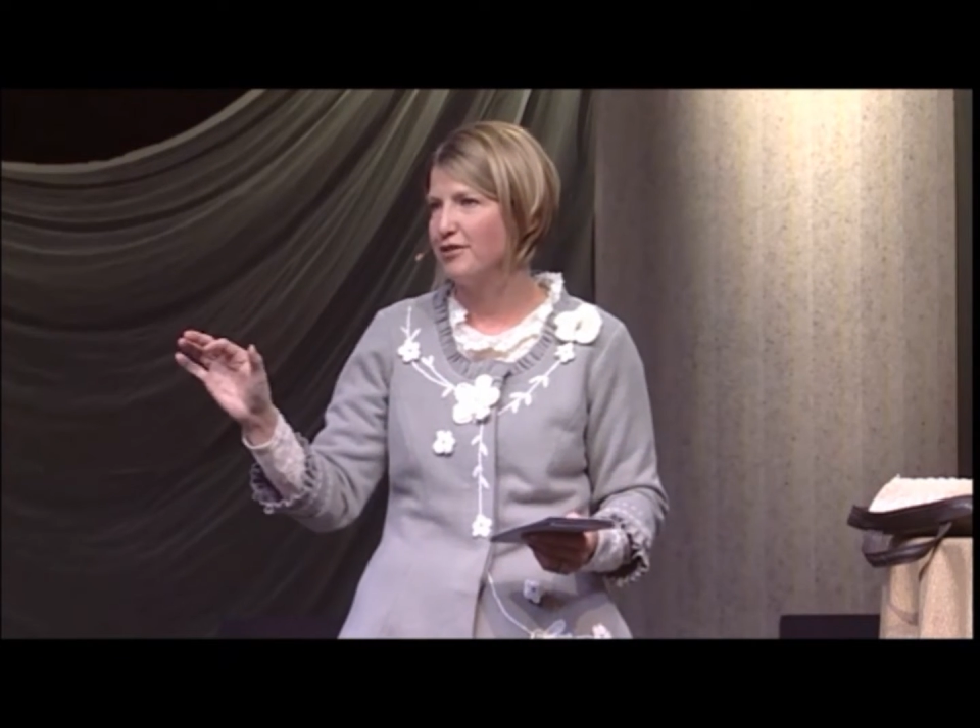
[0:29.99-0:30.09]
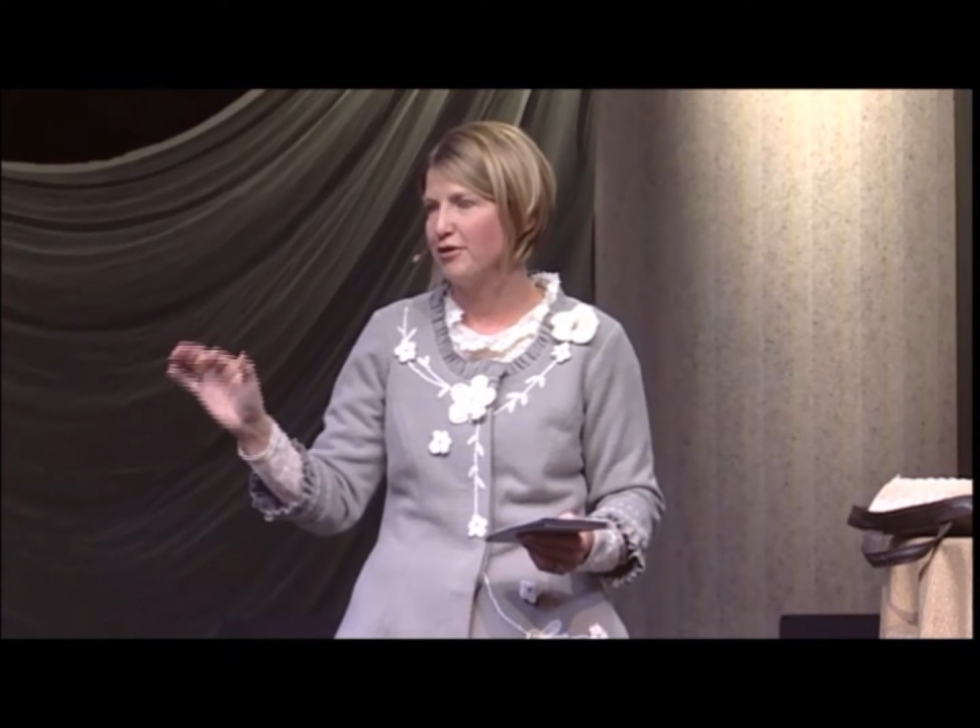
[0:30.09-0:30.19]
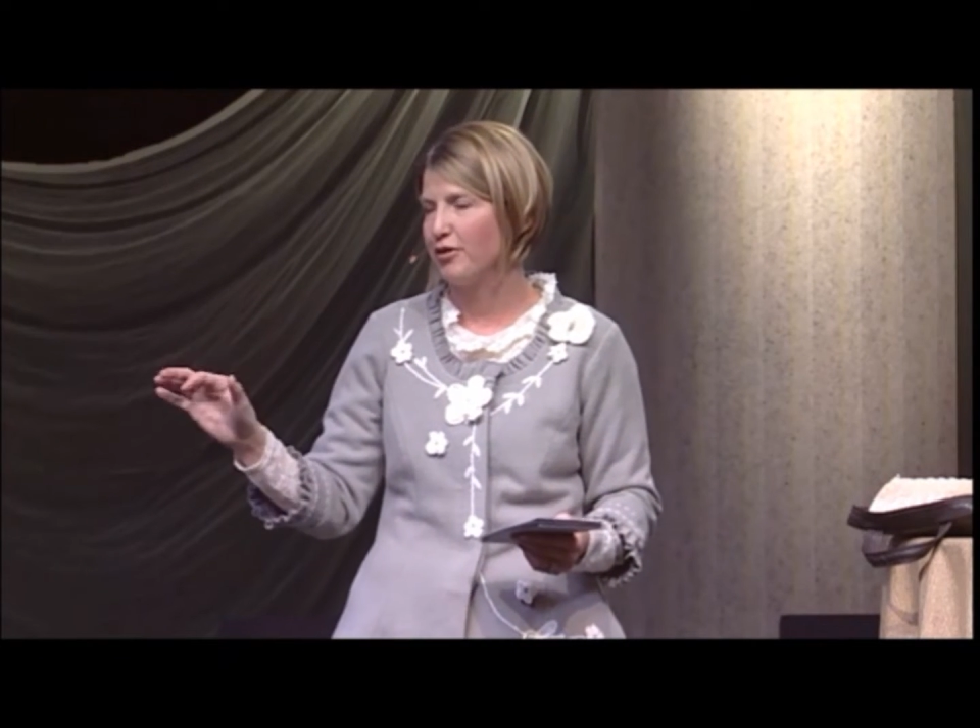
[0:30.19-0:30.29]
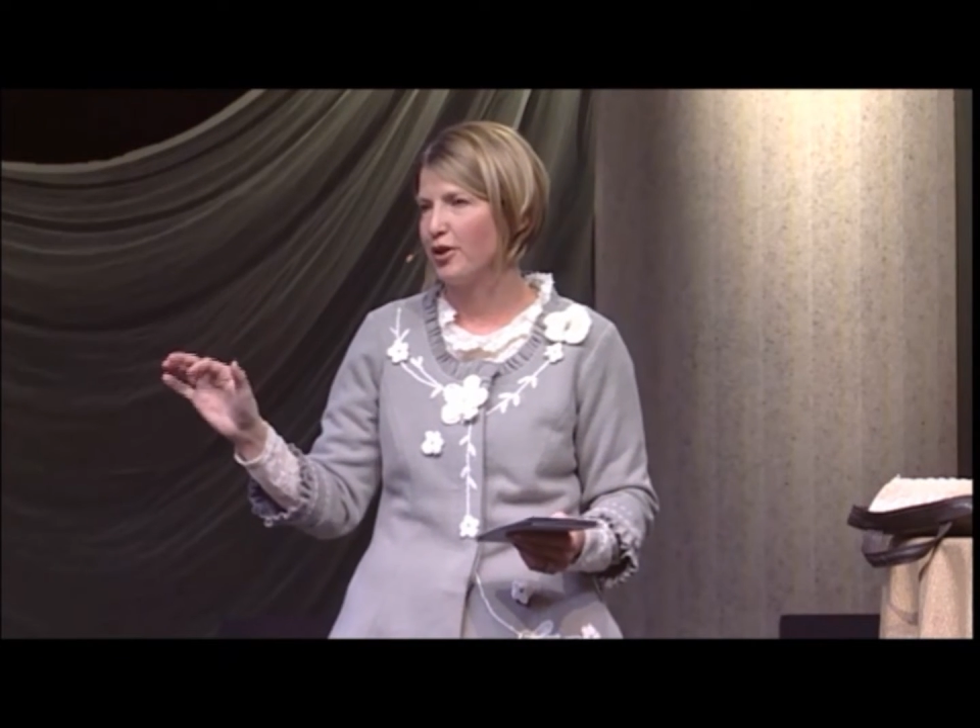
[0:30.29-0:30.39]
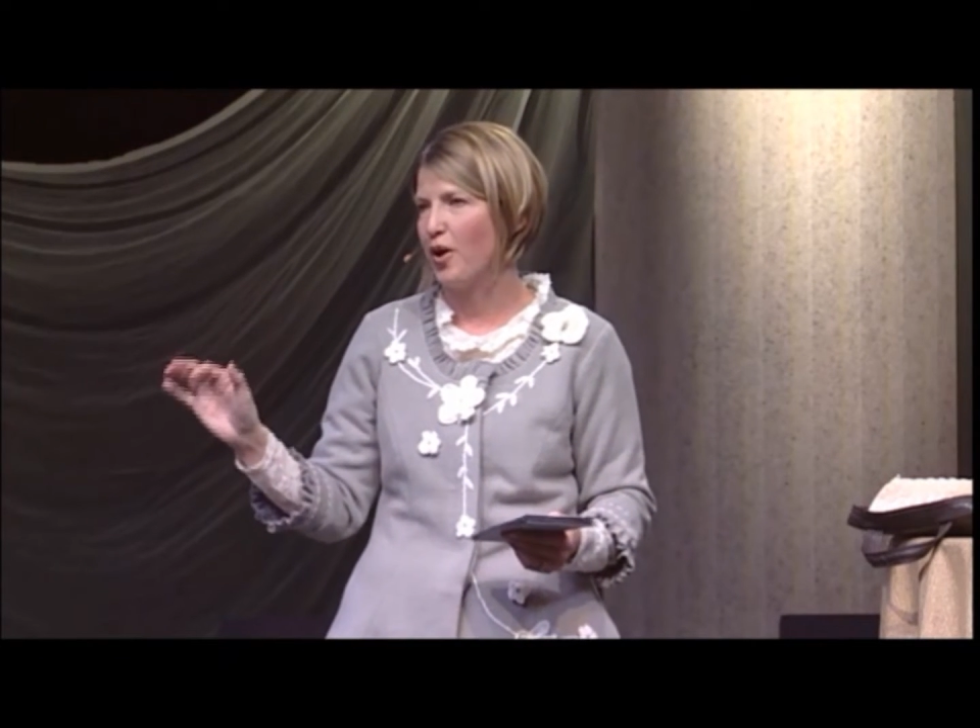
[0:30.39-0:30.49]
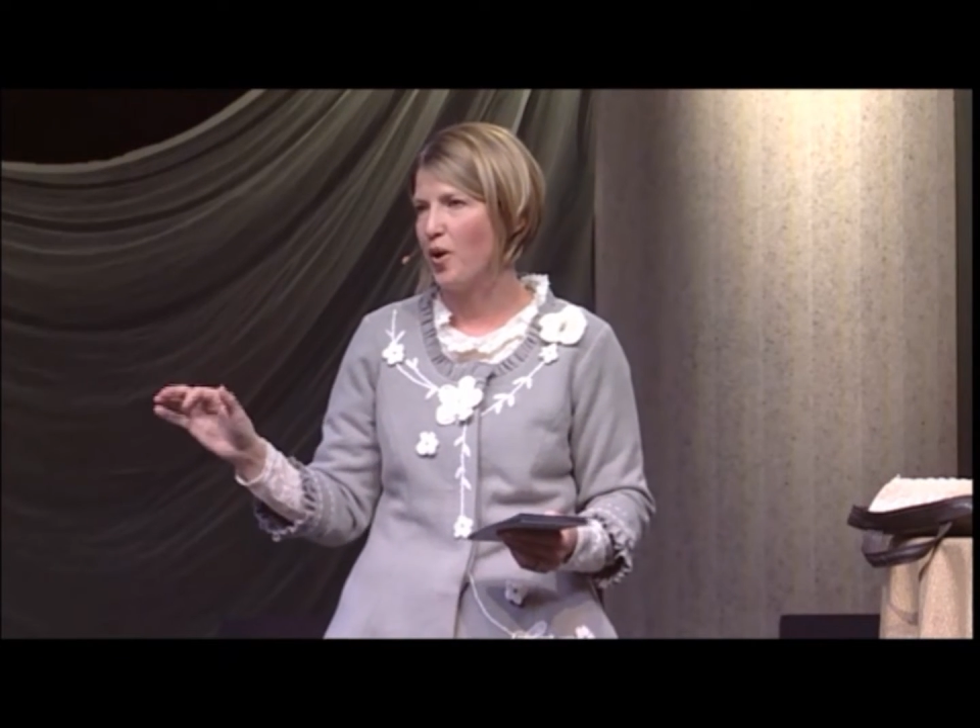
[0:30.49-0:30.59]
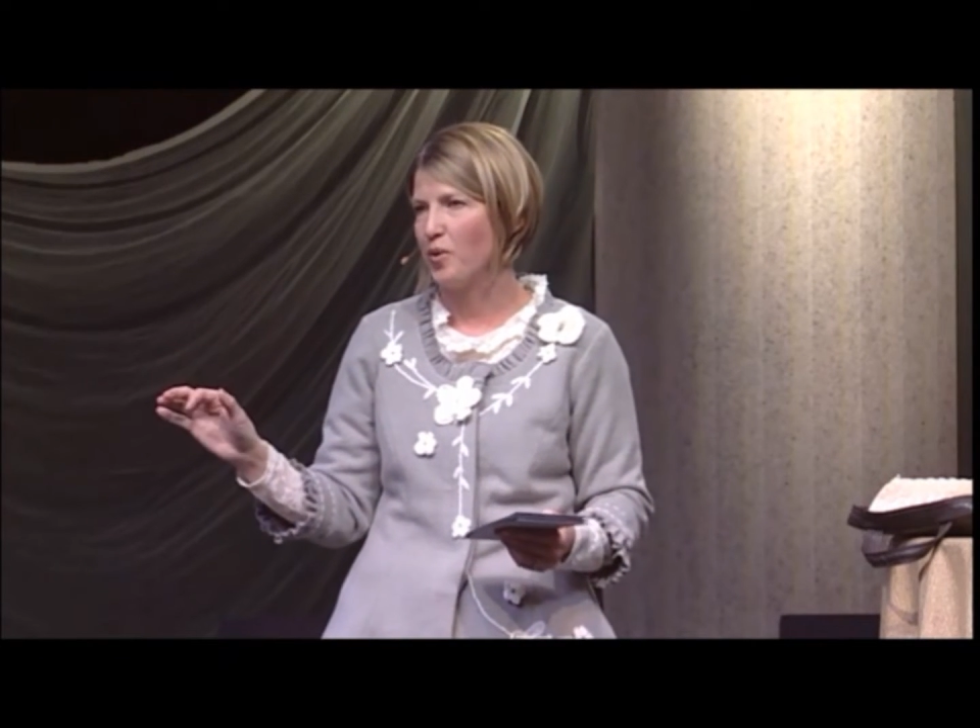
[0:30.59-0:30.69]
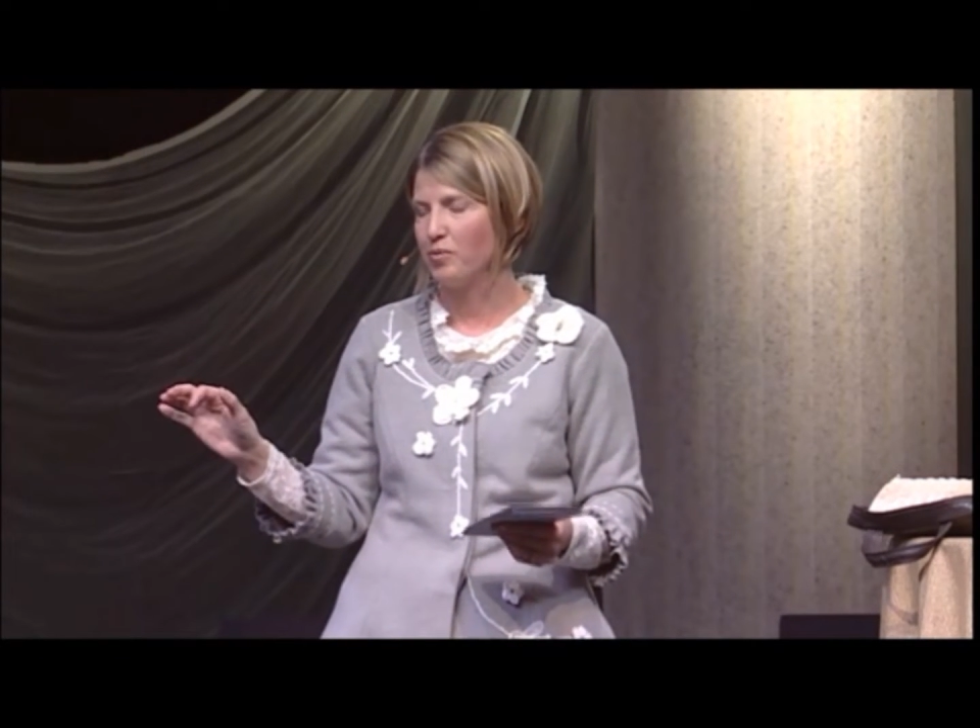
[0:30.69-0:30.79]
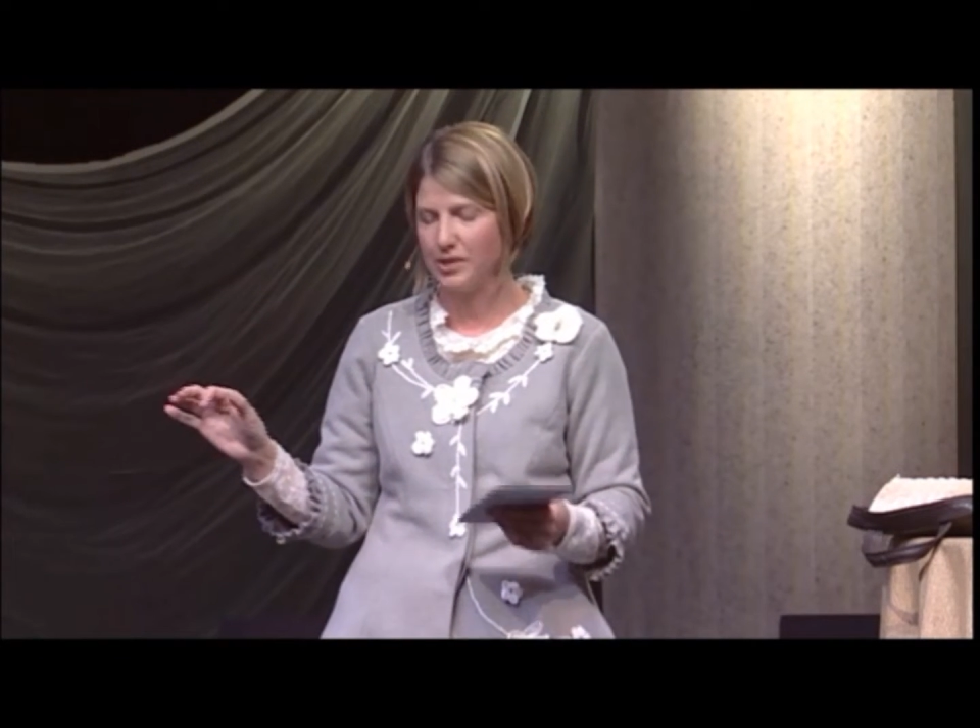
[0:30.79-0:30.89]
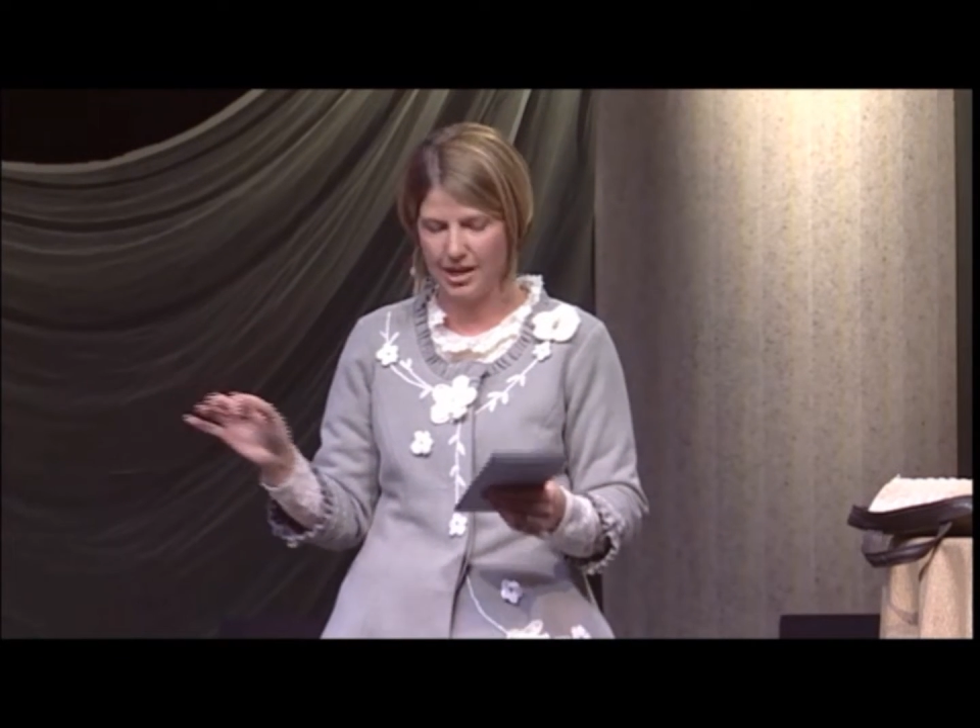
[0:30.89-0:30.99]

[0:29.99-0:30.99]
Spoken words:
different homes